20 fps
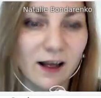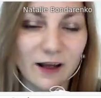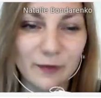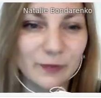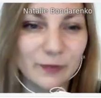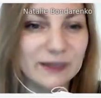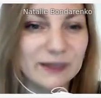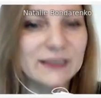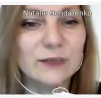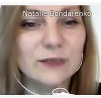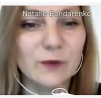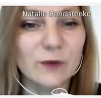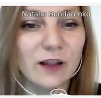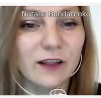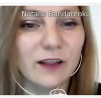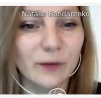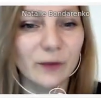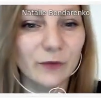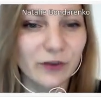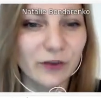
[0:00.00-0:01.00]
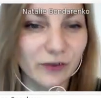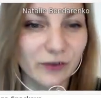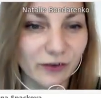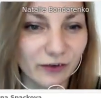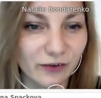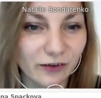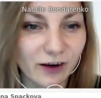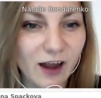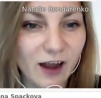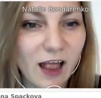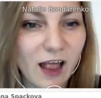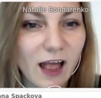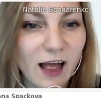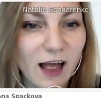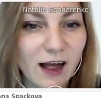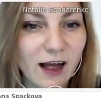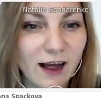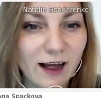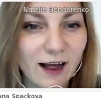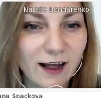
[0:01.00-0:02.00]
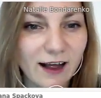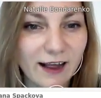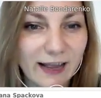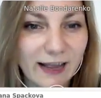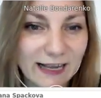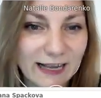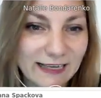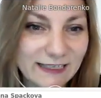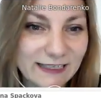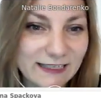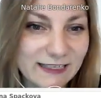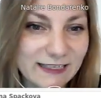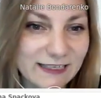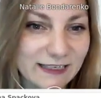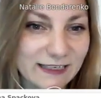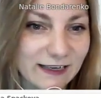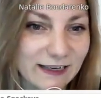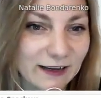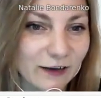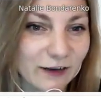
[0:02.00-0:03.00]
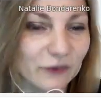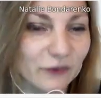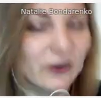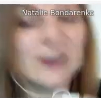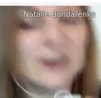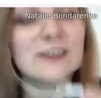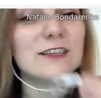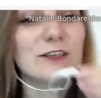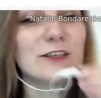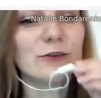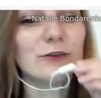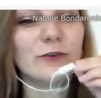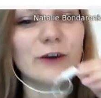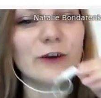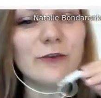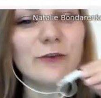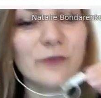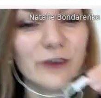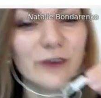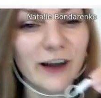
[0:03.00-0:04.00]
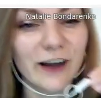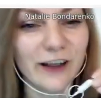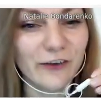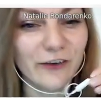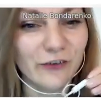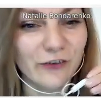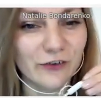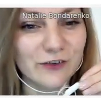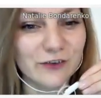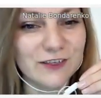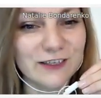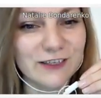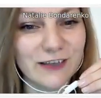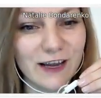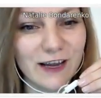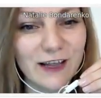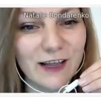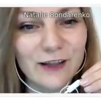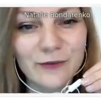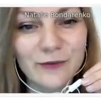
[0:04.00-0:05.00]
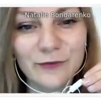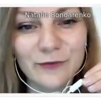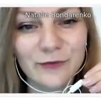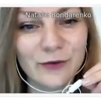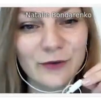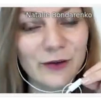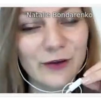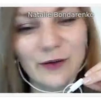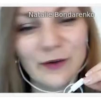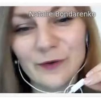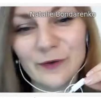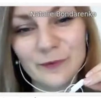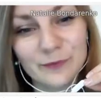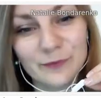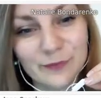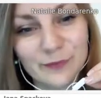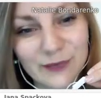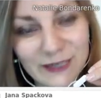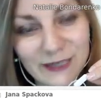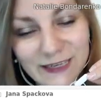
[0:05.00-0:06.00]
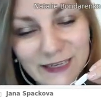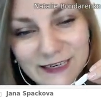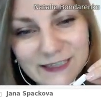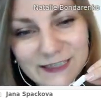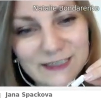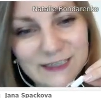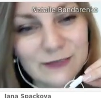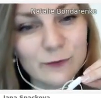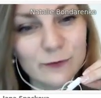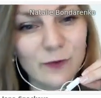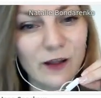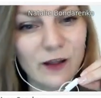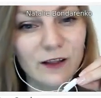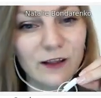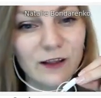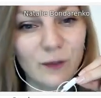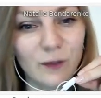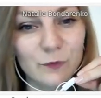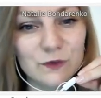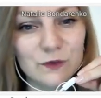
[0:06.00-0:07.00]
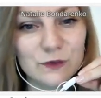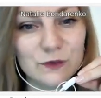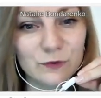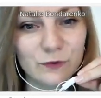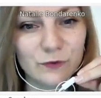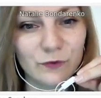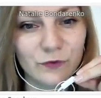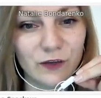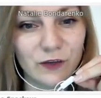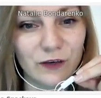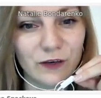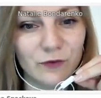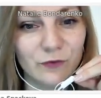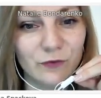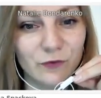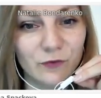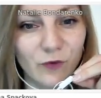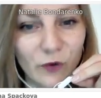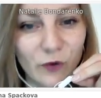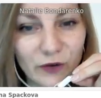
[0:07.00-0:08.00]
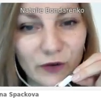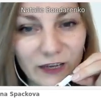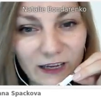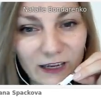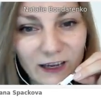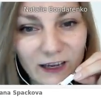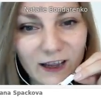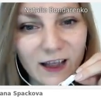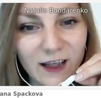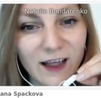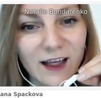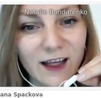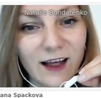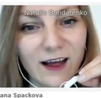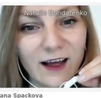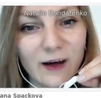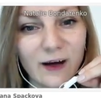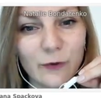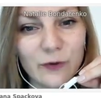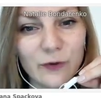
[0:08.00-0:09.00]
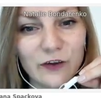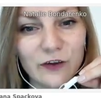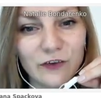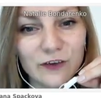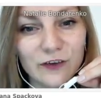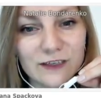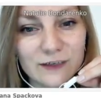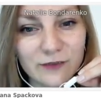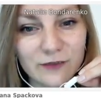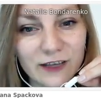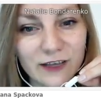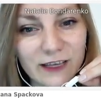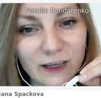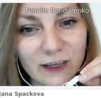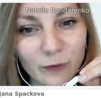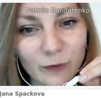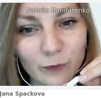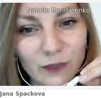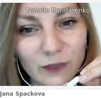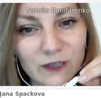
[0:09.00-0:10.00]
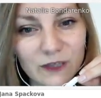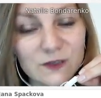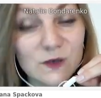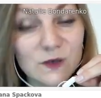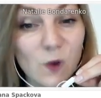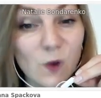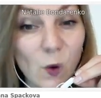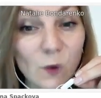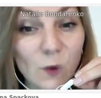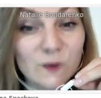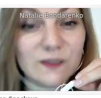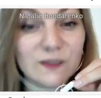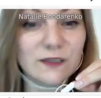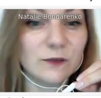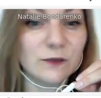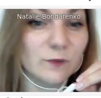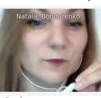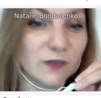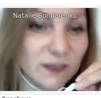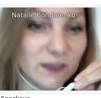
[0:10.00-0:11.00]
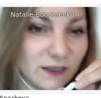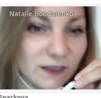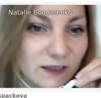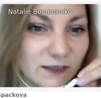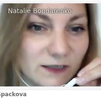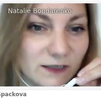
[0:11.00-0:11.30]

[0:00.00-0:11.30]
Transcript: please welcome here. And just to refresh yourself, please welcome to Finifoni, which in Divehi means cold sweet.